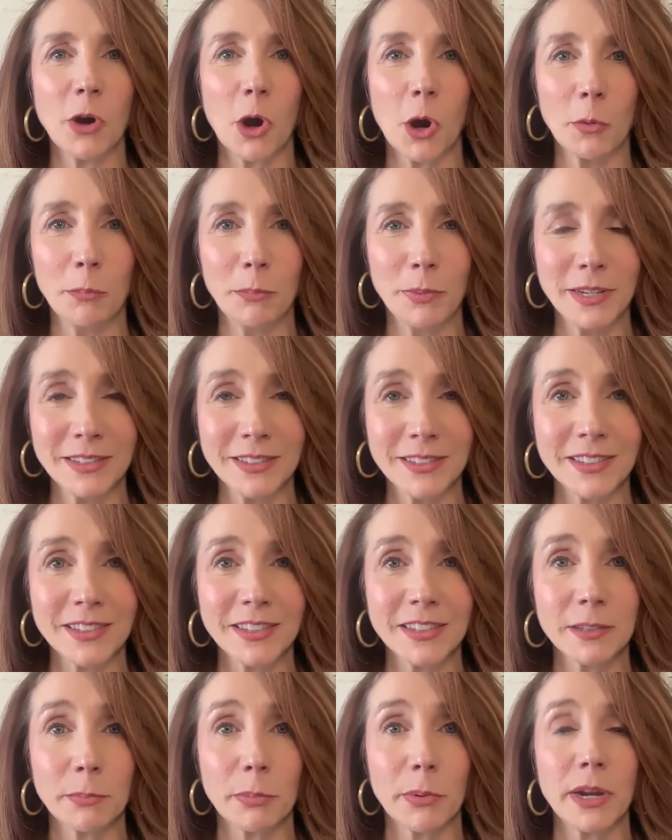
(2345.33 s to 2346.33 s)
our
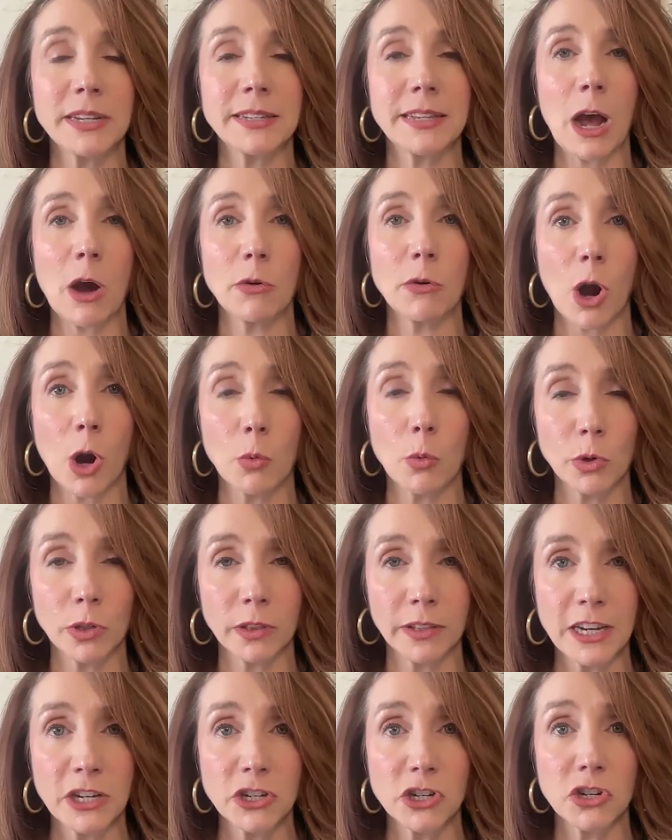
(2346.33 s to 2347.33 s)
businesses break down, our
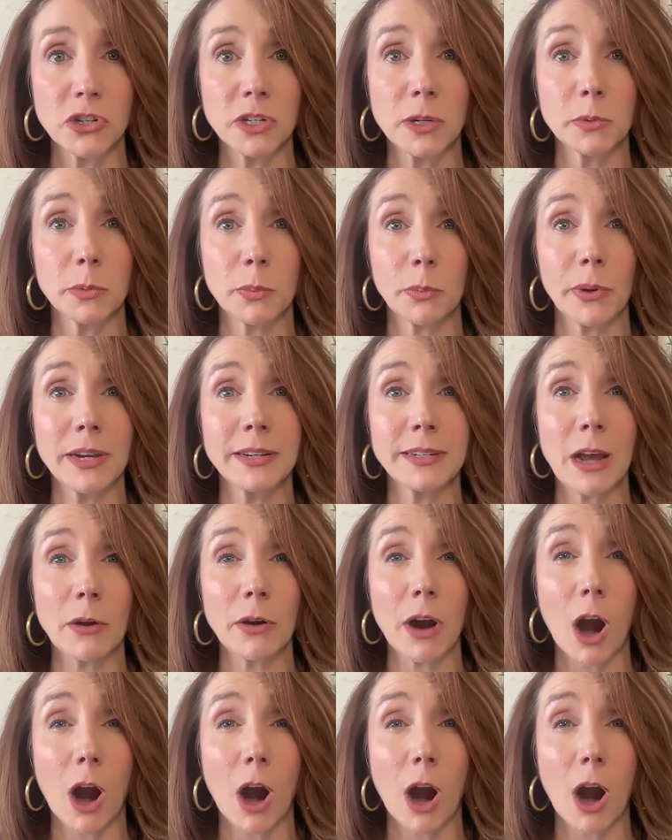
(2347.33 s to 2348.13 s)
relationships break down,